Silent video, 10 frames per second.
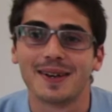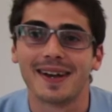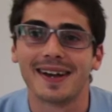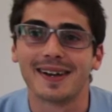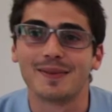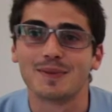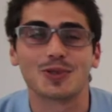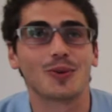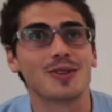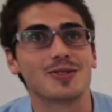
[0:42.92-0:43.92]
Um,
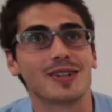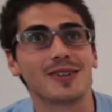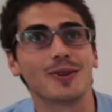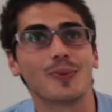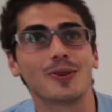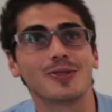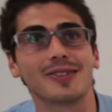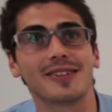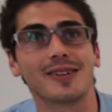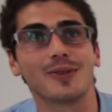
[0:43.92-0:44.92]
so once you get the
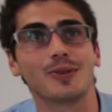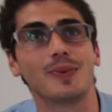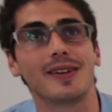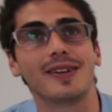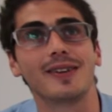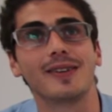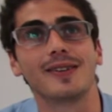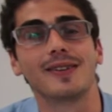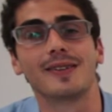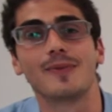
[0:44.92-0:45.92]
opportunity, you would be